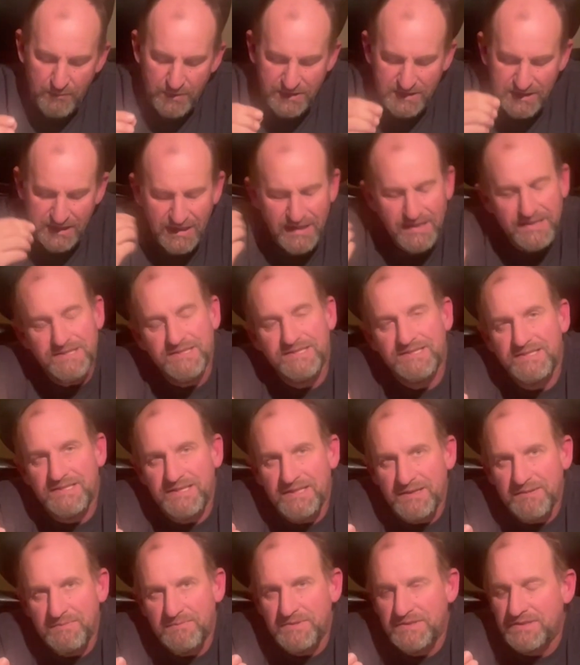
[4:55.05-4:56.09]
But then it
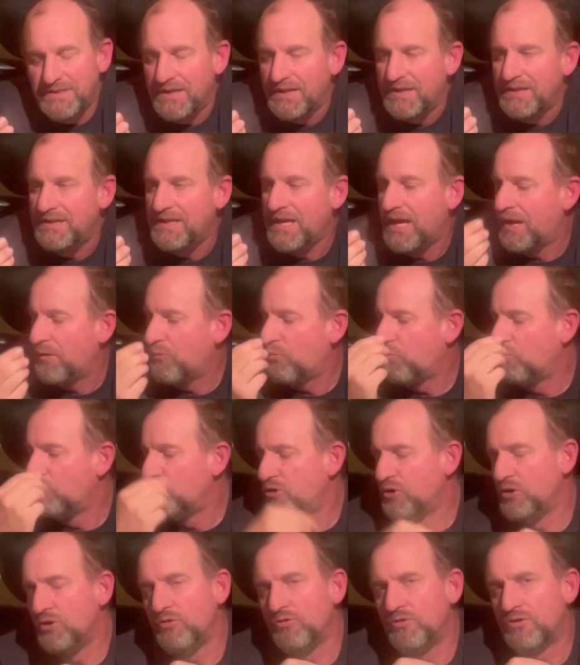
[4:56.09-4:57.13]
seems that
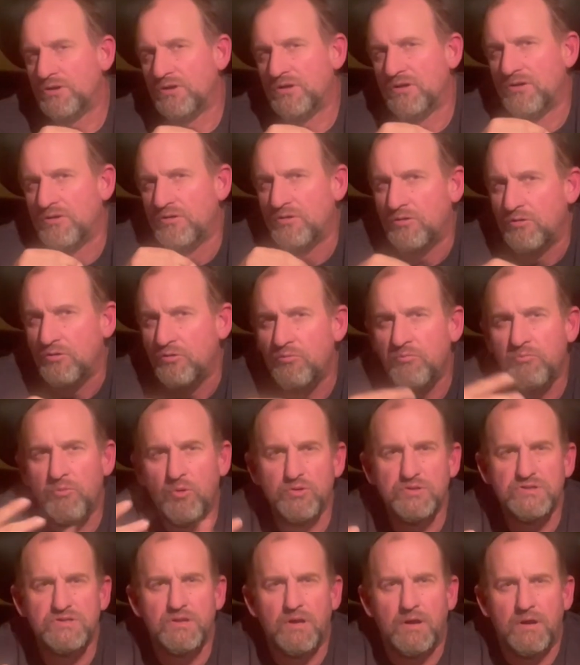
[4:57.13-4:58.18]
Luke, who
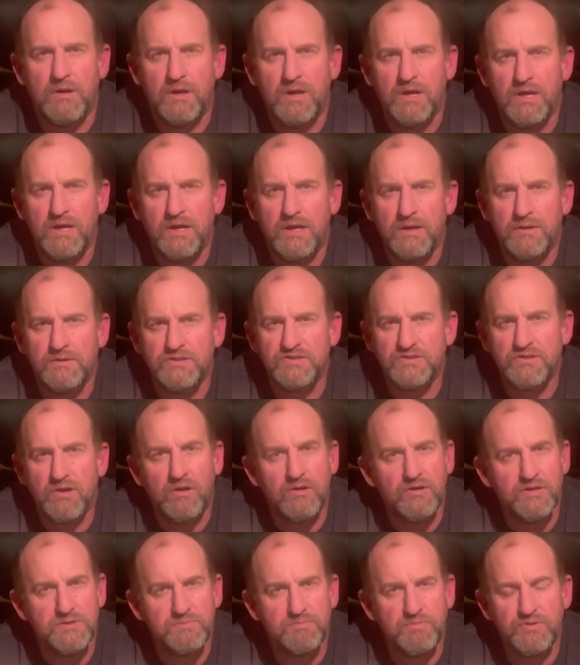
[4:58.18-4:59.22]
most
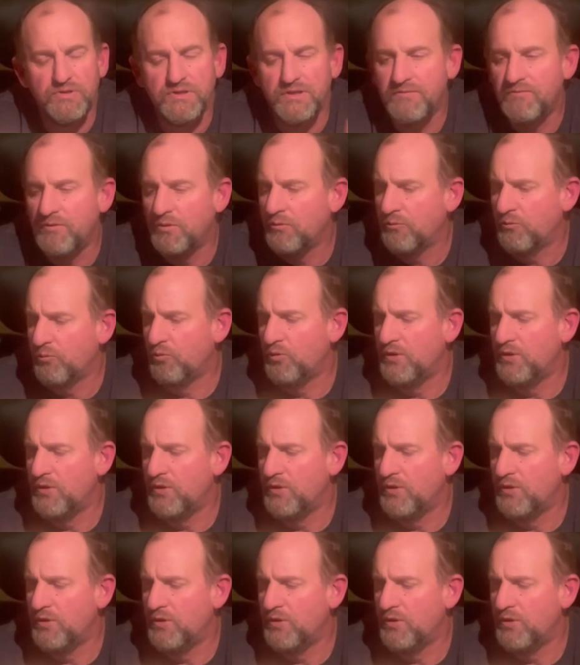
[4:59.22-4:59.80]
scholars believe are